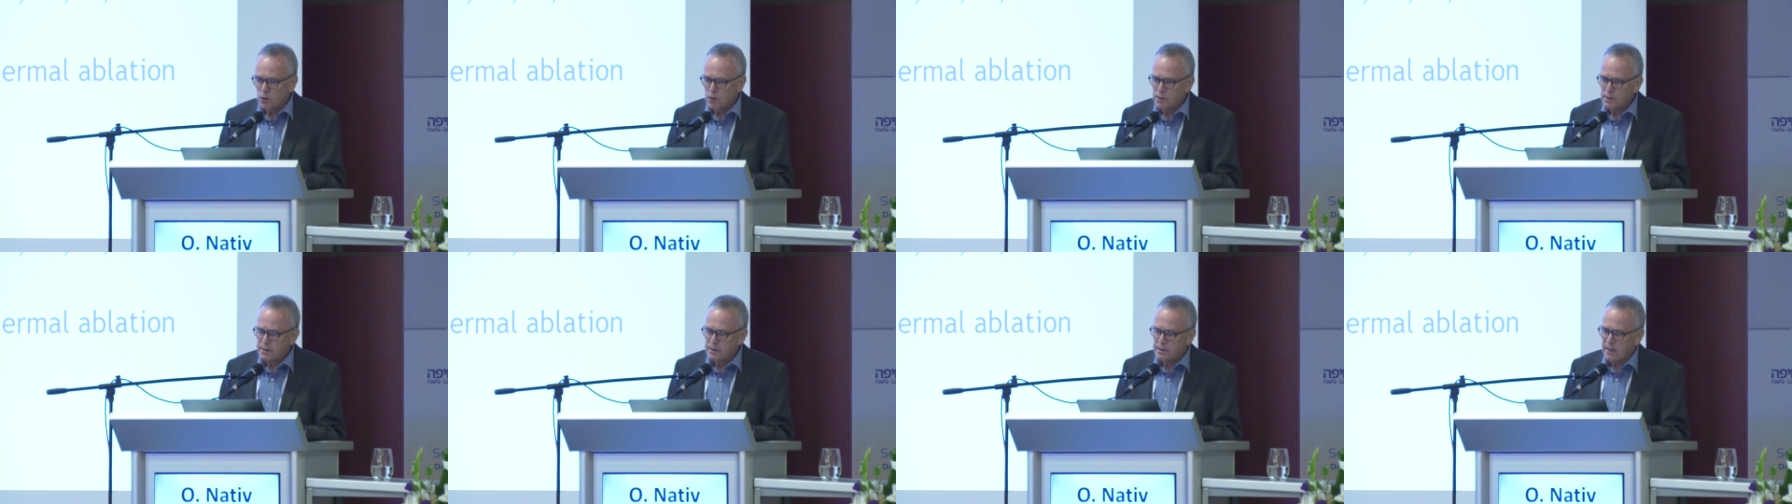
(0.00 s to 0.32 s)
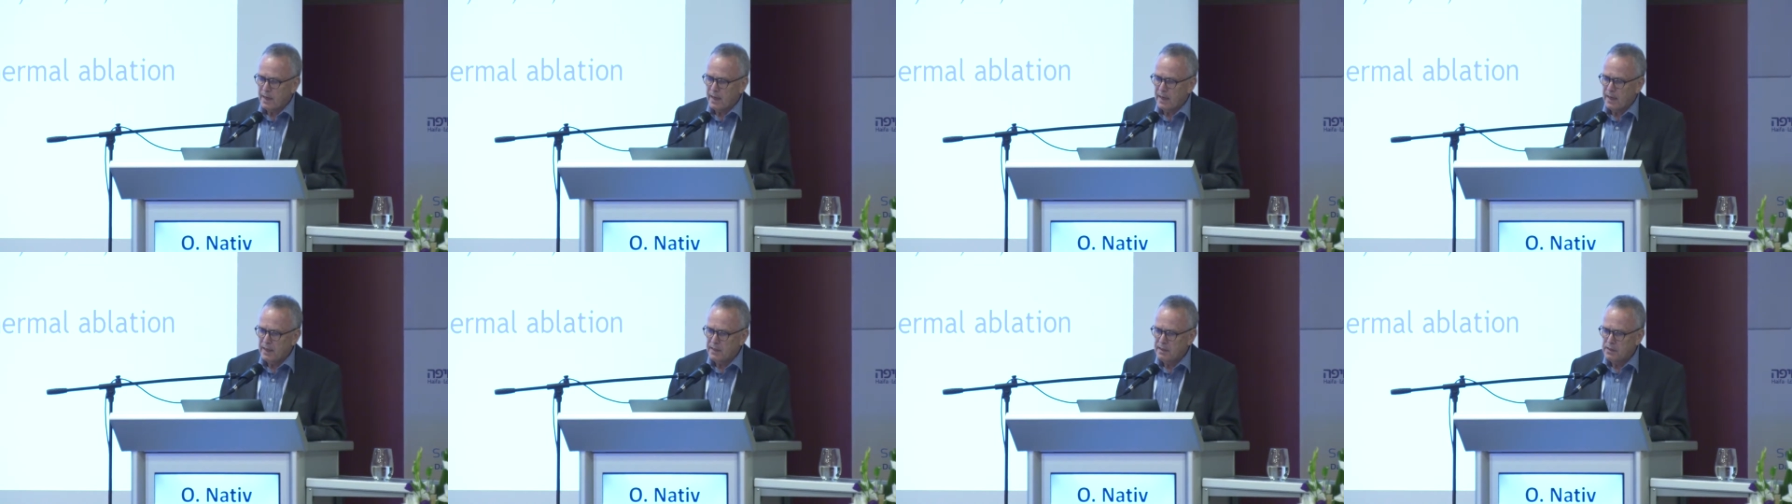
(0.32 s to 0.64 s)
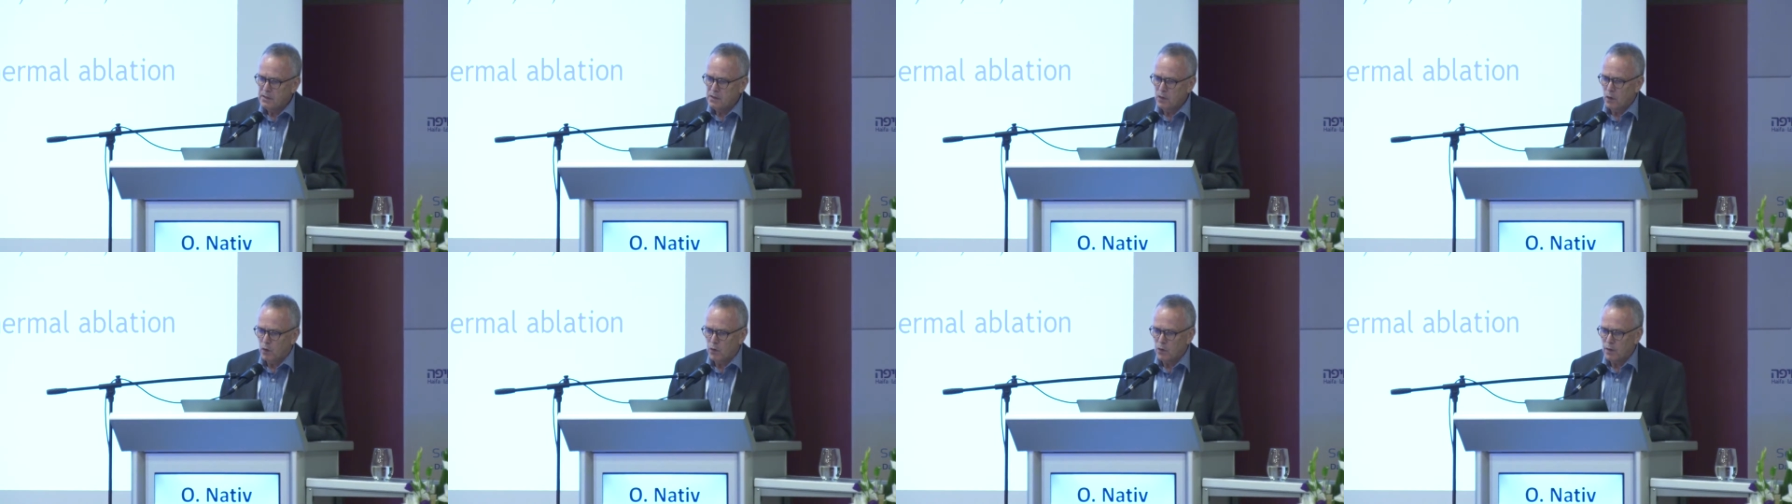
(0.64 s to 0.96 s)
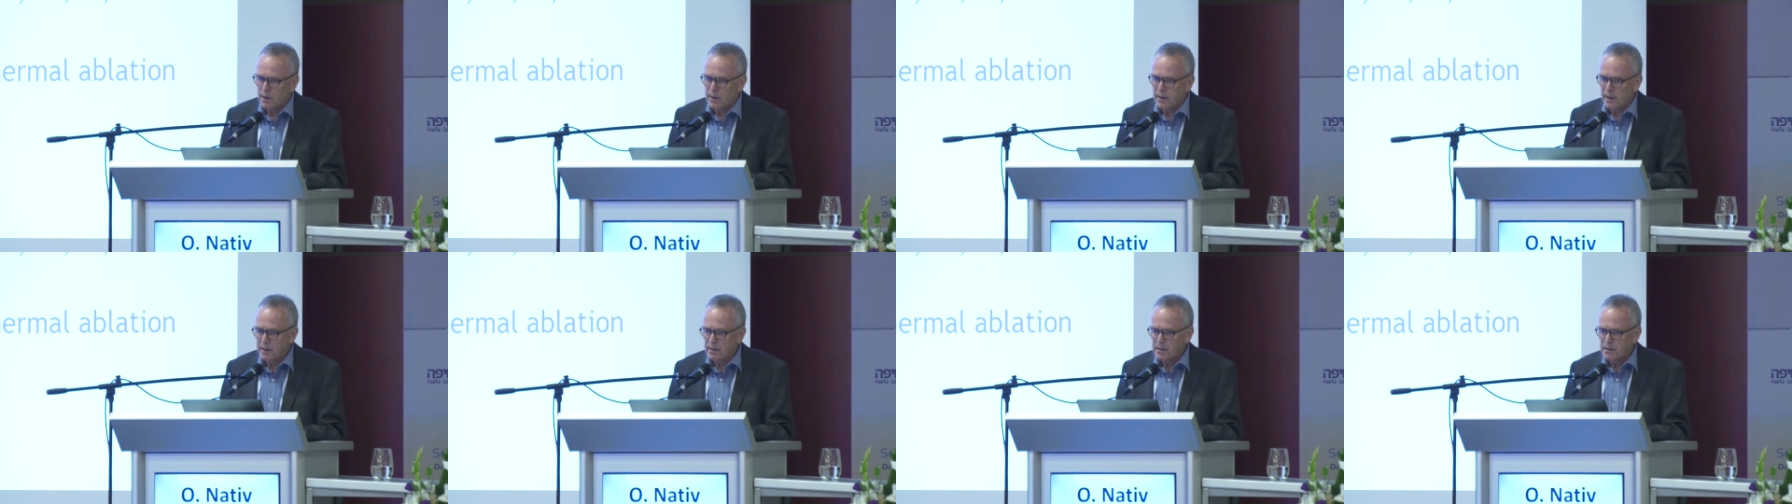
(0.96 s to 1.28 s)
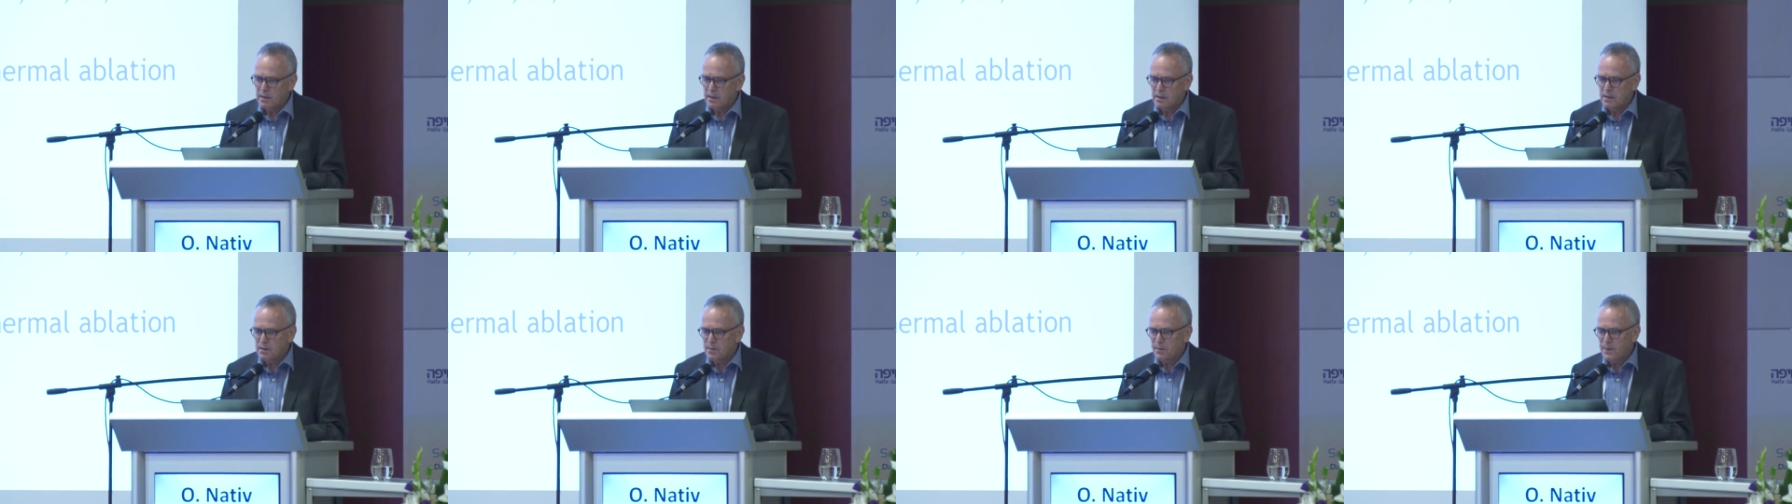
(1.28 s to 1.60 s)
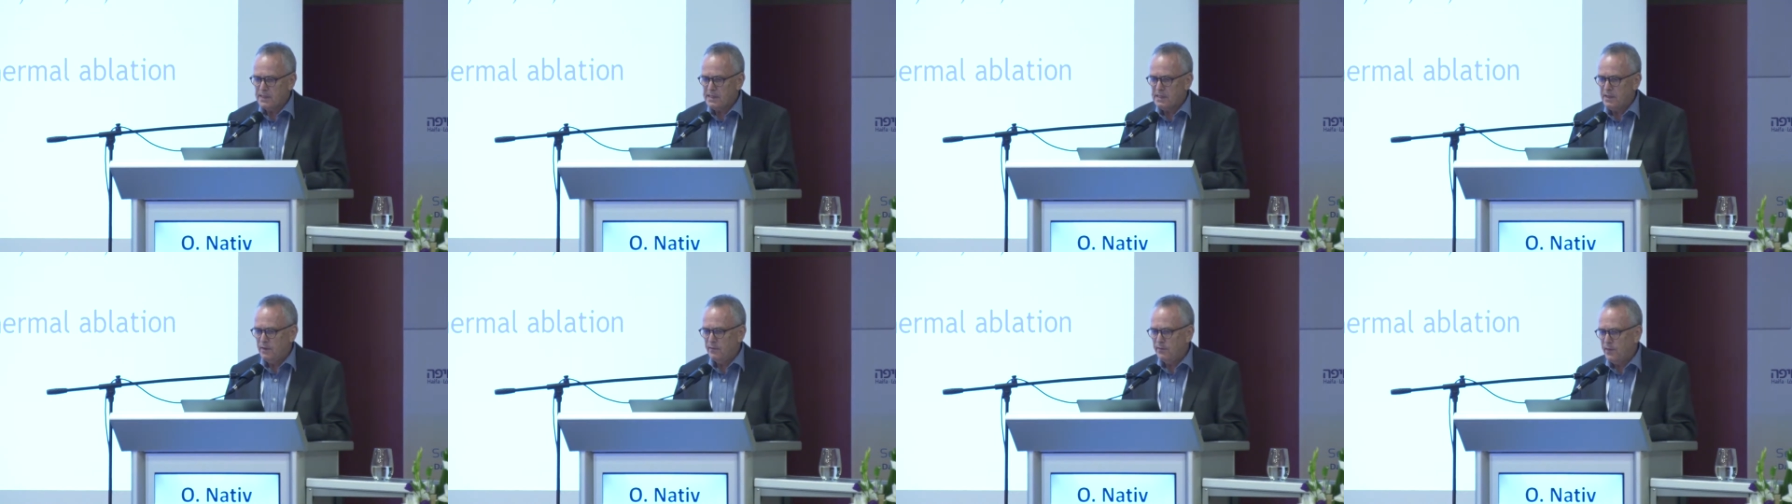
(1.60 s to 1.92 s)
Size on
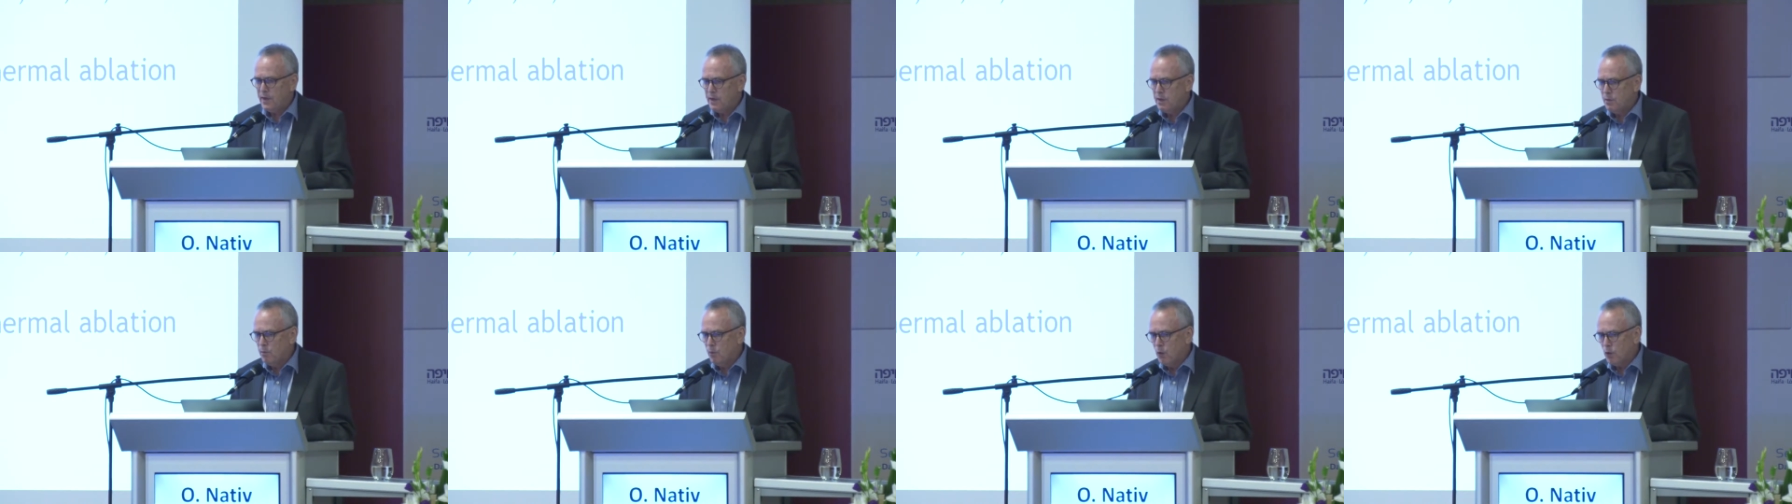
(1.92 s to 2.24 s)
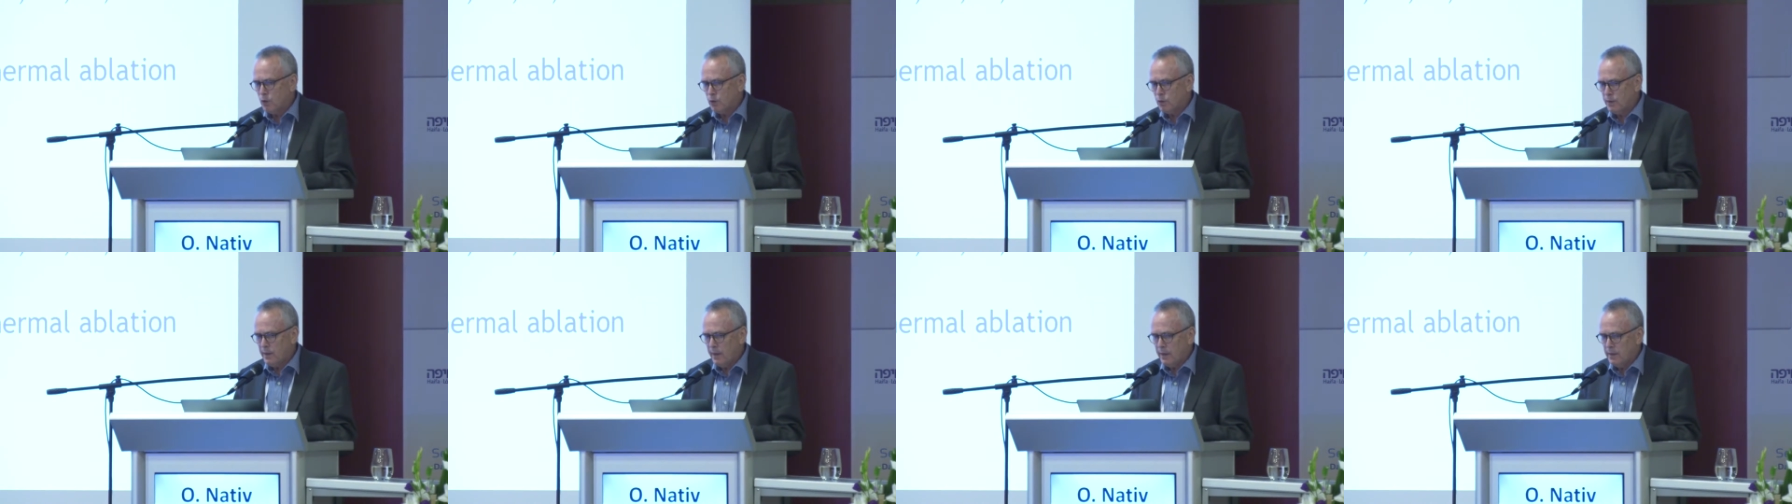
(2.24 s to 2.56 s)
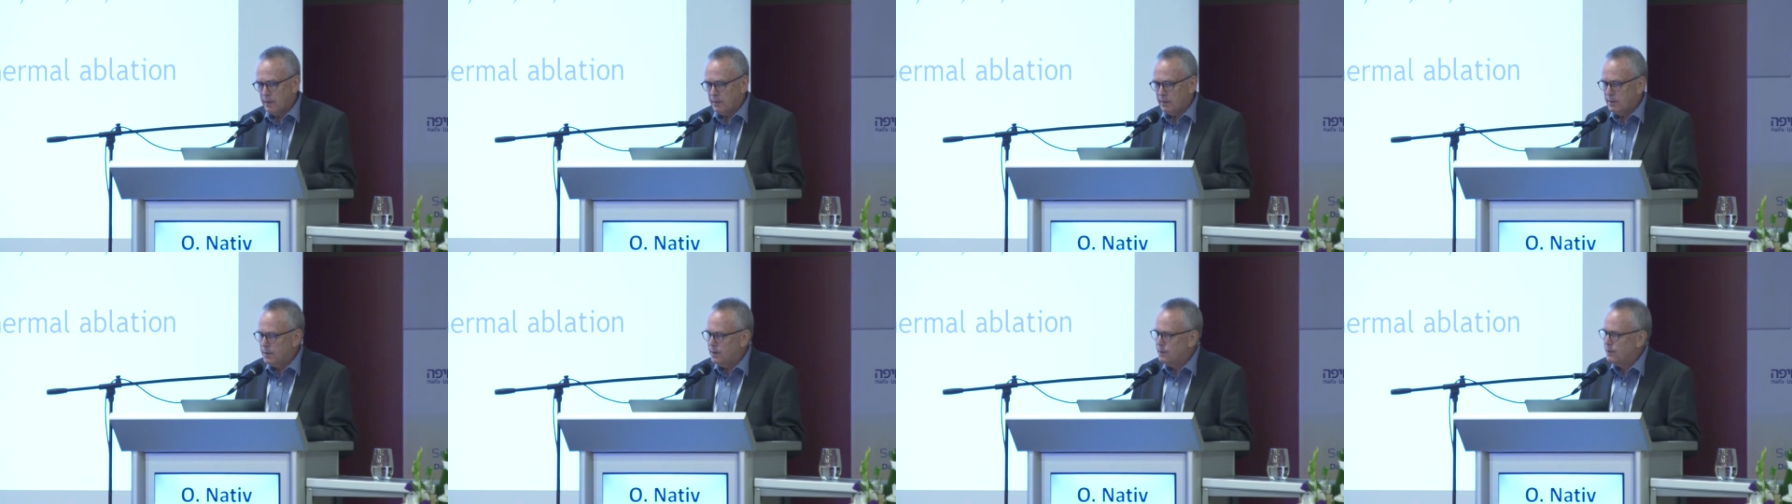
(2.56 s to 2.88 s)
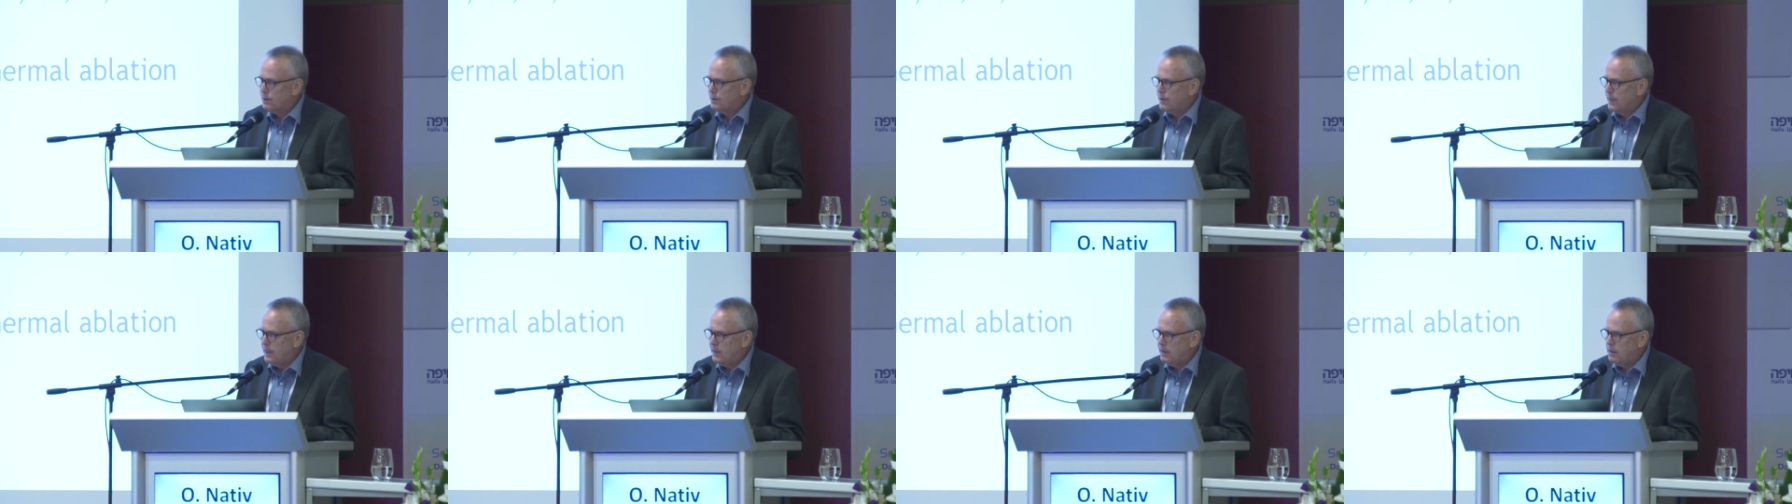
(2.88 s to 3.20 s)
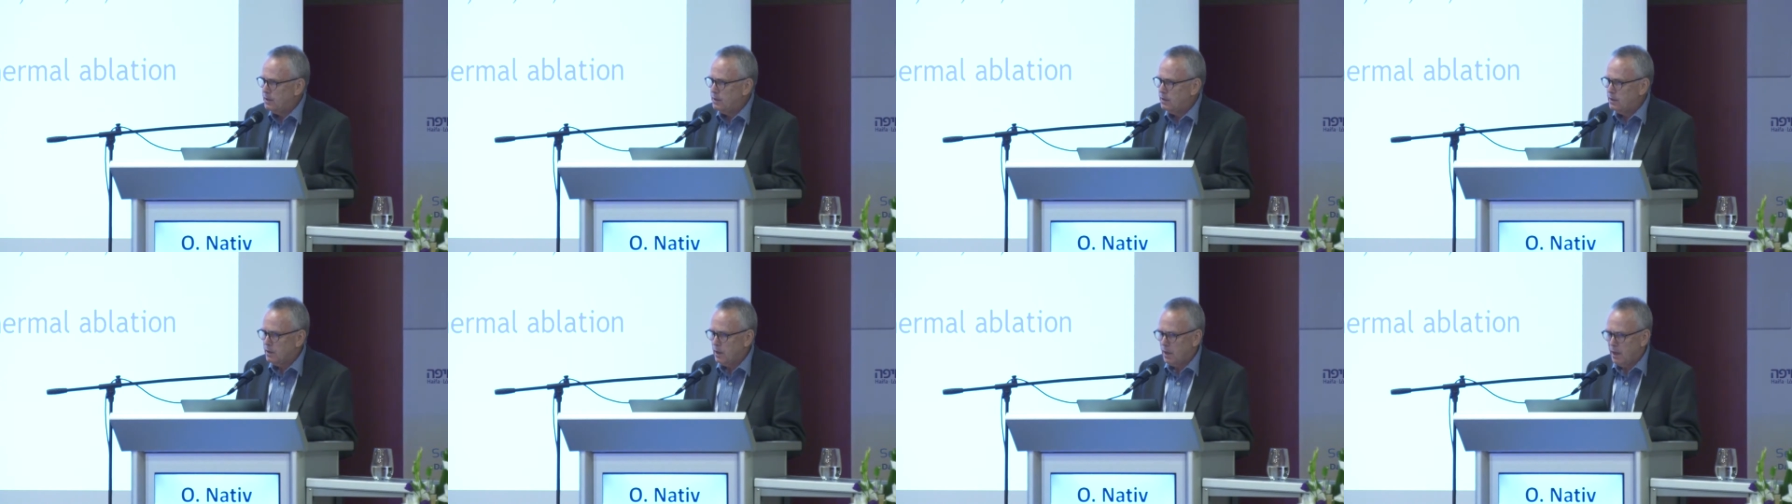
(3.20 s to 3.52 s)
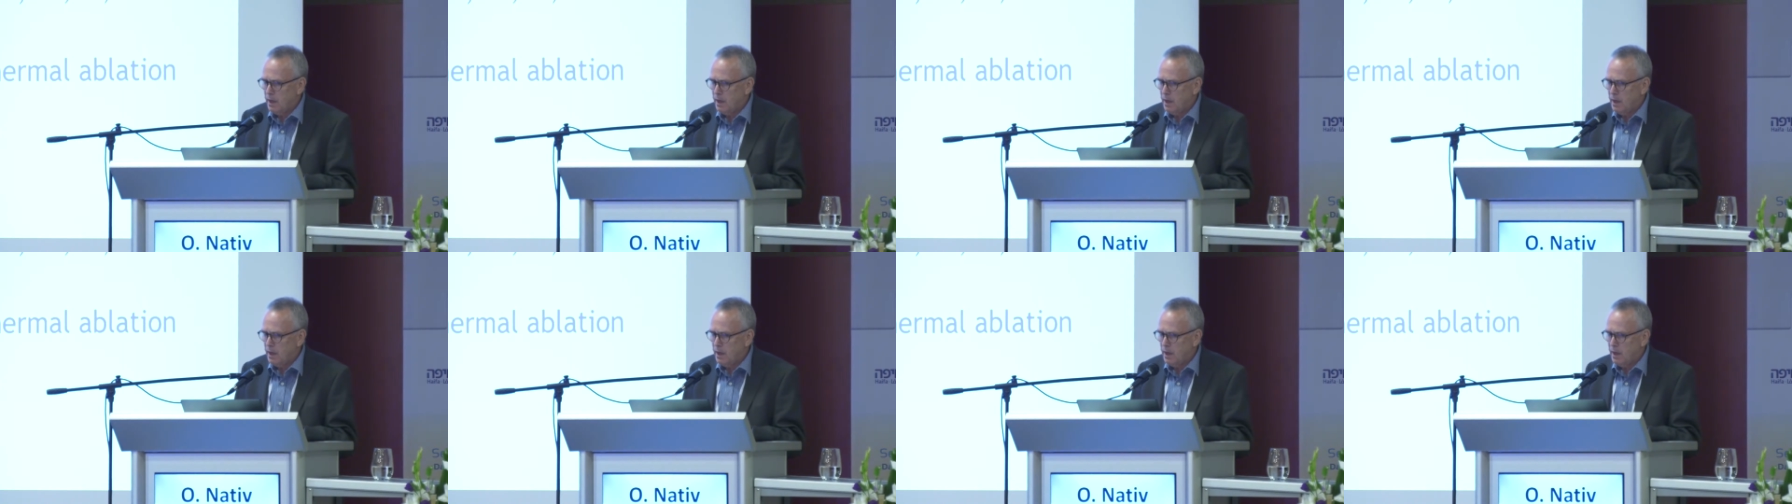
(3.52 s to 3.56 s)
Cancer-Specific Mortality Rate